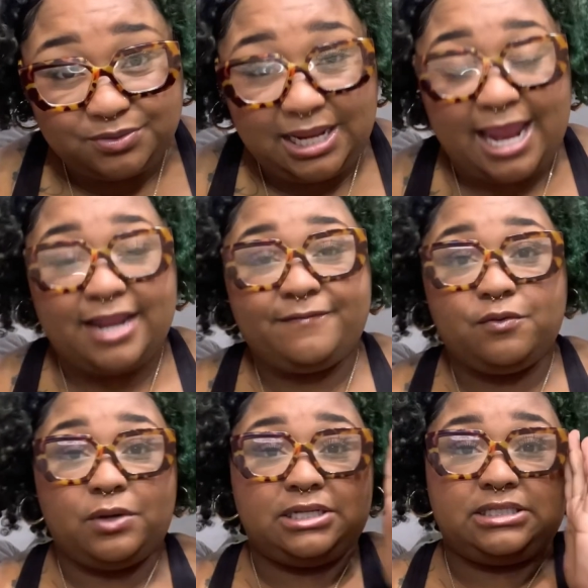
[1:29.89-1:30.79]
And if you
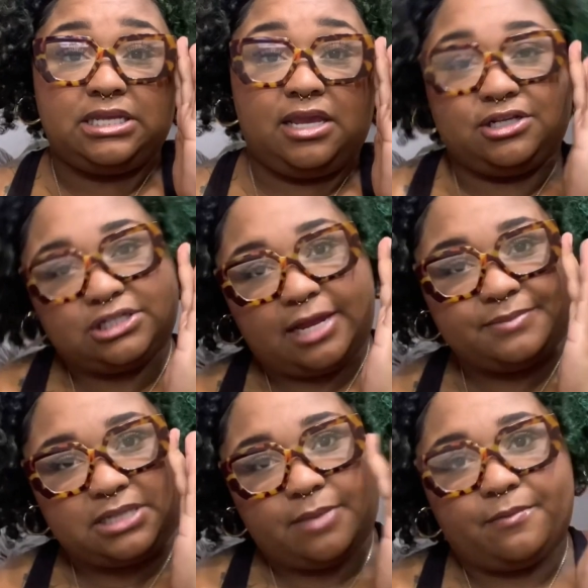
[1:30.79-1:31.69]
want to see each
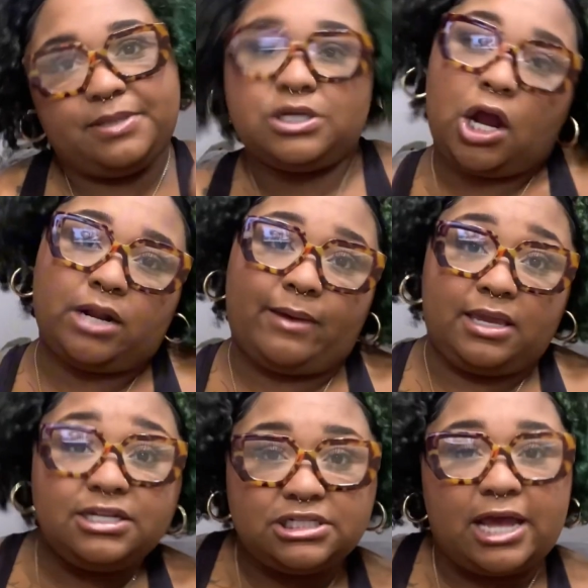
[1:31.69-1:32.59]
timestamp when we're talking about
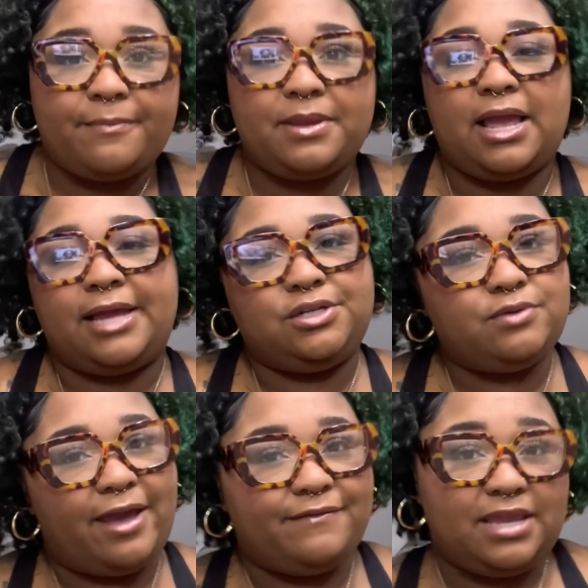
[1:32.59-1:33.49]
each topic, I do
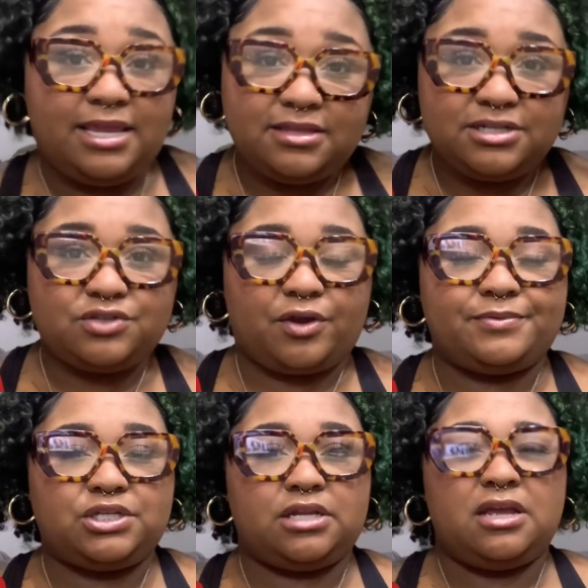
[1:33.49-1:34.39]
have it in the
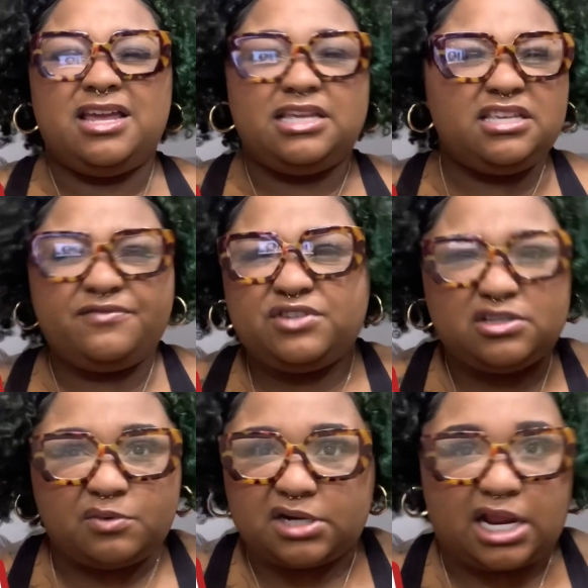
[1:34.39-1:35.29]
description. If you
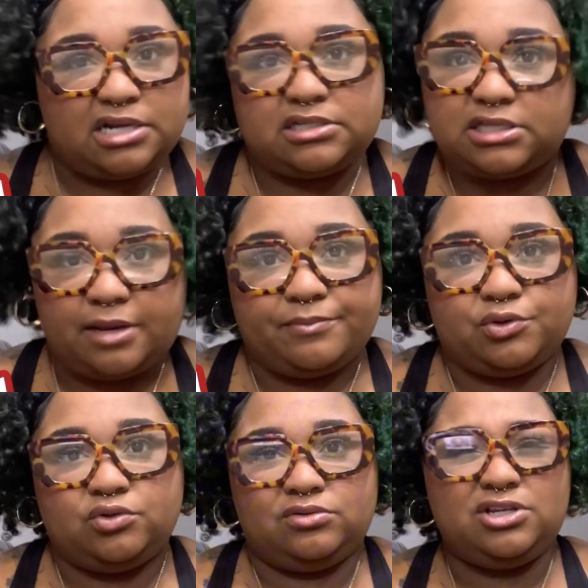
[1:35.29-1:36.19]
just want to kind of skim
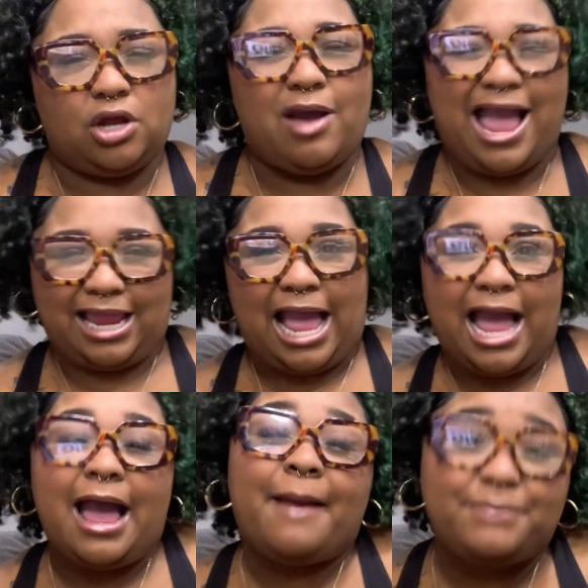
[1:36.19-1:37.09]
through, you know,
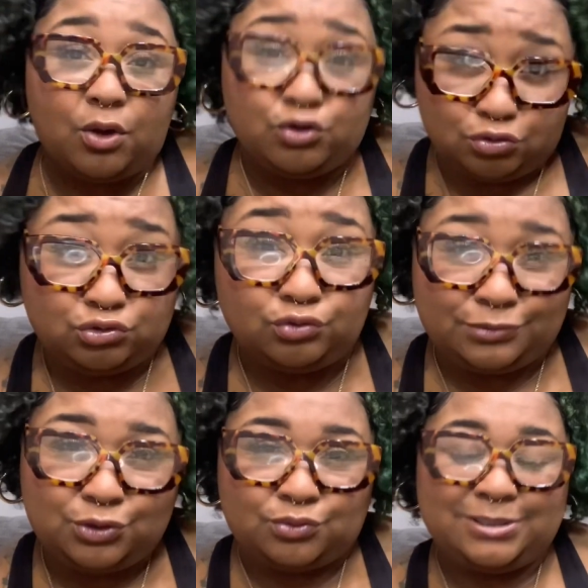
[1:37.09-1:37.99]
I'll be on YouTube
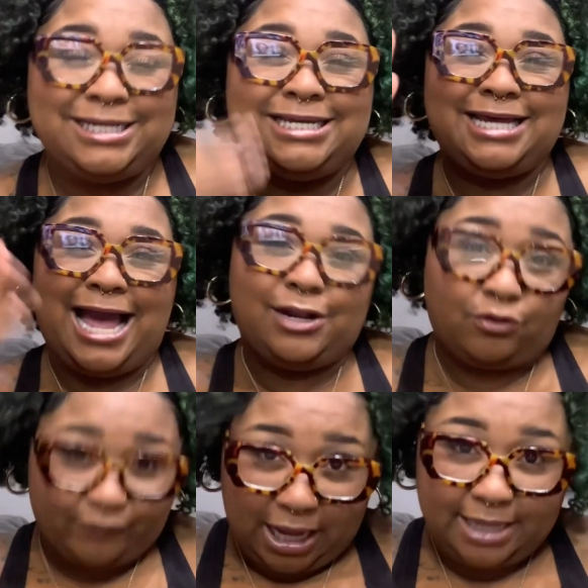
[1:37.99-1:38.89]
too. I know
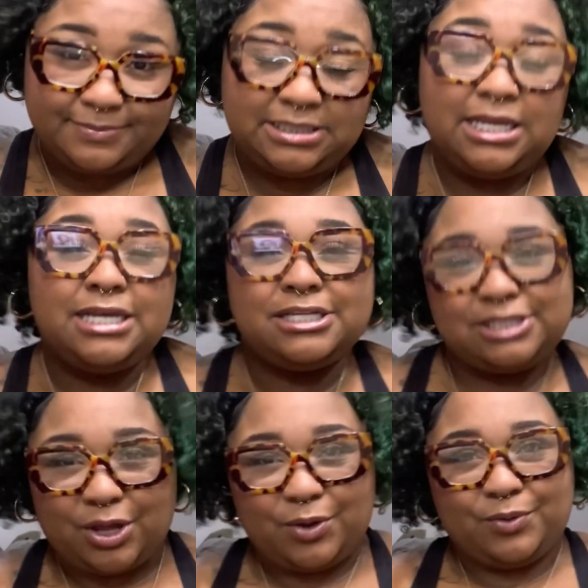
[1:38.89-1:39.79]
the vibes.
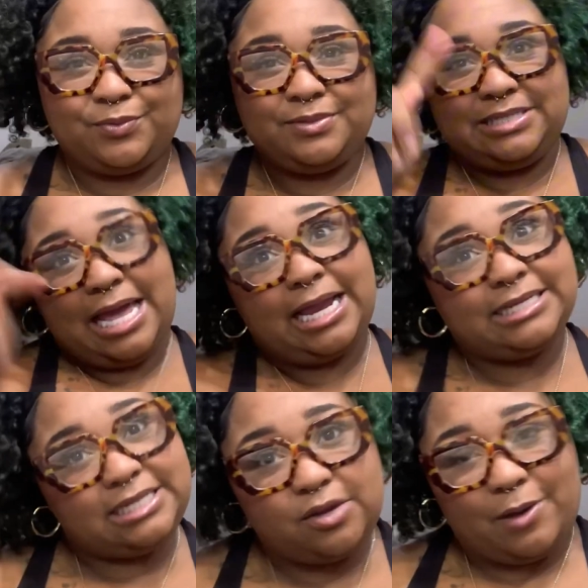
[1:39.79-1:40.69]
So yeah,
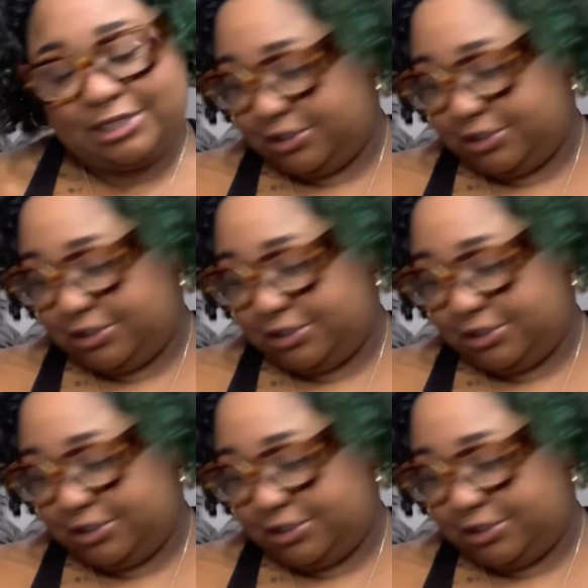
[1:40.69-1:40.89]
continue watching.